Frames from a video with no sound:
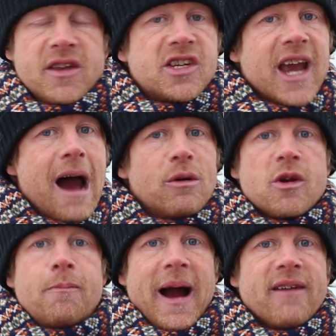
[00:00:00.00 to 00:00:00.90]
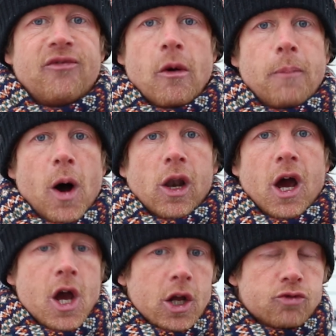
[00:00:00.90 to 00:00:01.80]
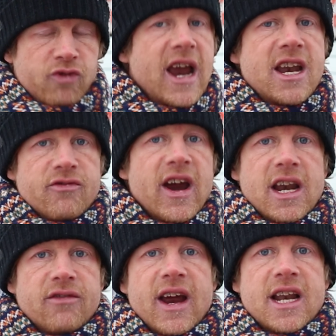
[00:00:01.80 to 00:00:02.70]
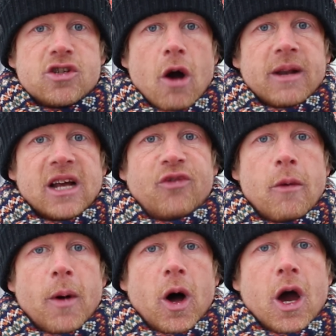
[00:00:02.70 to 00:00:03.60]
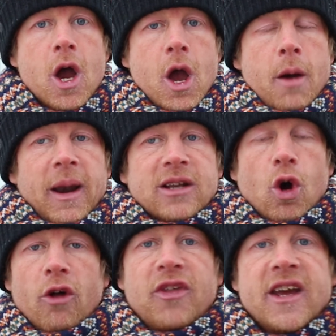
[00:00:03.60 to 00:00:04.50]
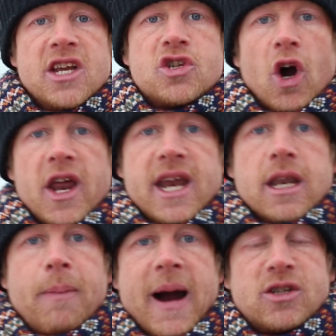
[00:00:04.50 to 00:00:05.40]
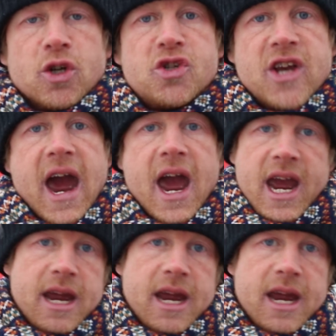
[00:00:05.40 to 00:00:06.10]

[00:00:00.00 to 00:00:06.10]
This guy was a banging footballer, really, really, really top class footballer, but I don't think he's got it in the bag just yet.